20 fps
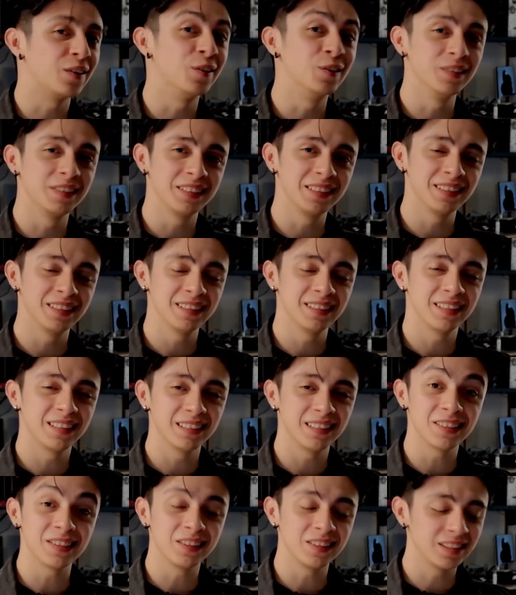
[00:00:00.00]
until
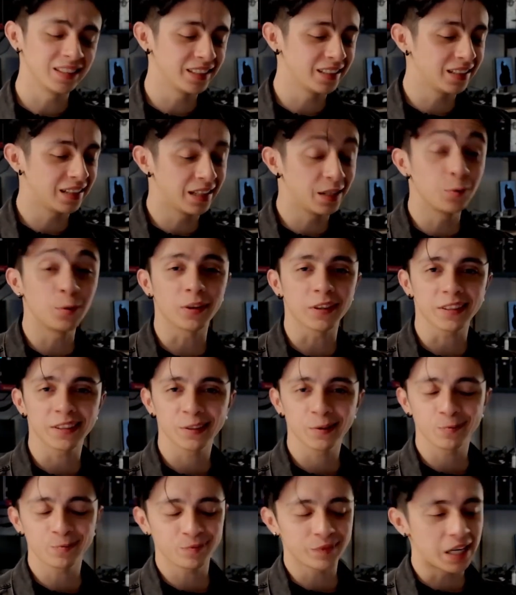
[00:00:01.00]
it's all in and it
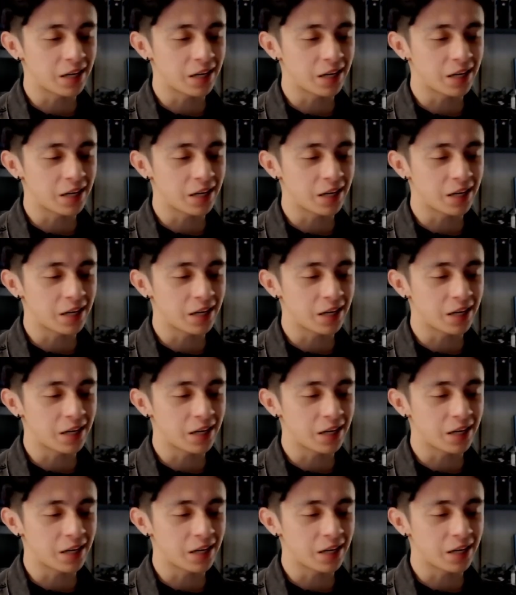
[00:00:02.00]
works.